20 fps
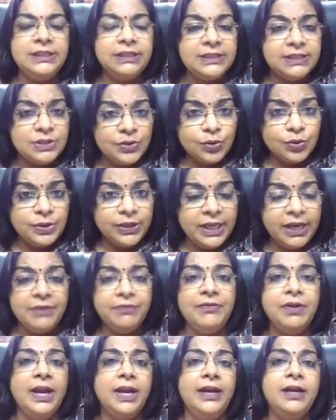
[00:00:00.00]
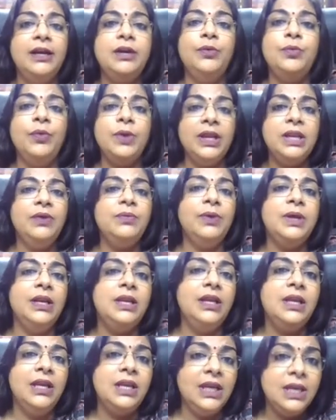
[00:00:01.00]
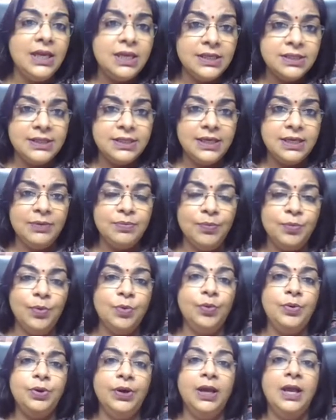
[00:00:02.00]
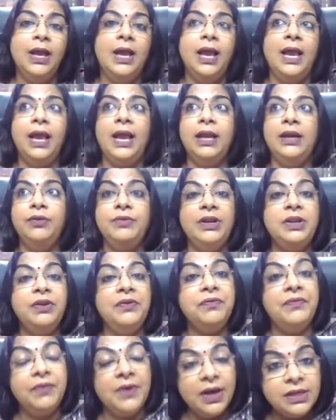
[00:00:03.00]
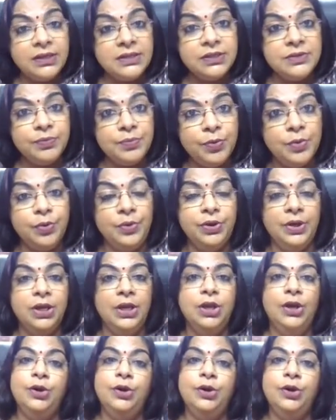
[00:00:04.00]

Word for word: so they find it very very easy mode and a very fast mode